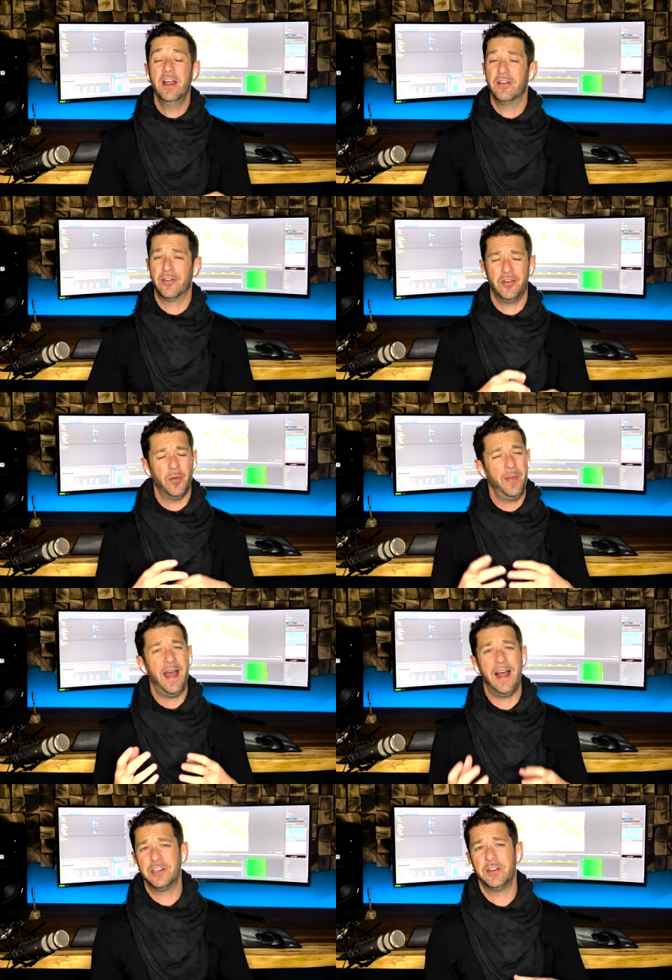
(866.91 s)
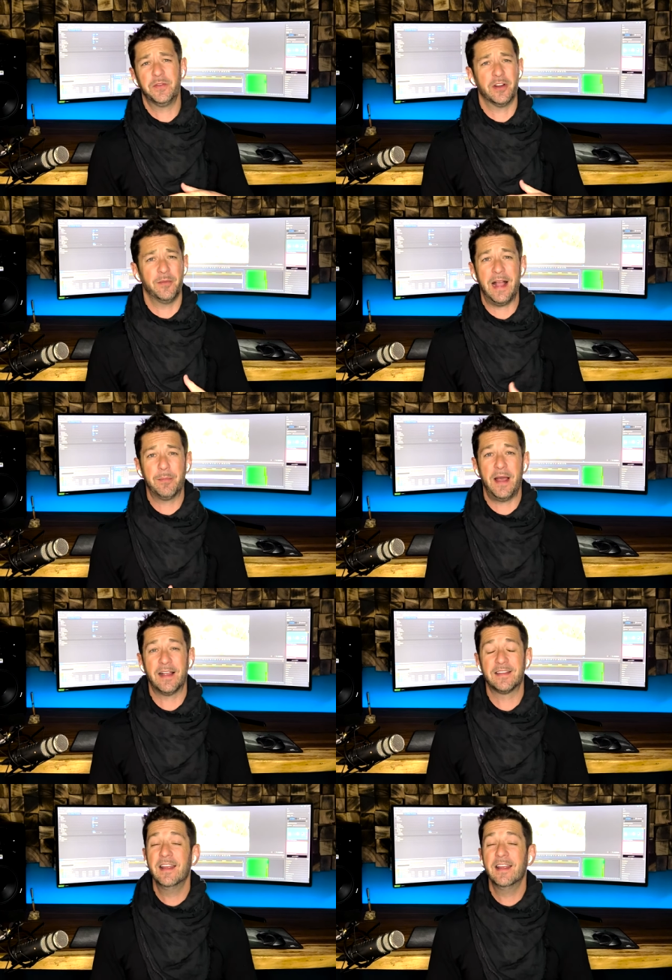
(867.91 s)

There's no patches for your backpacks,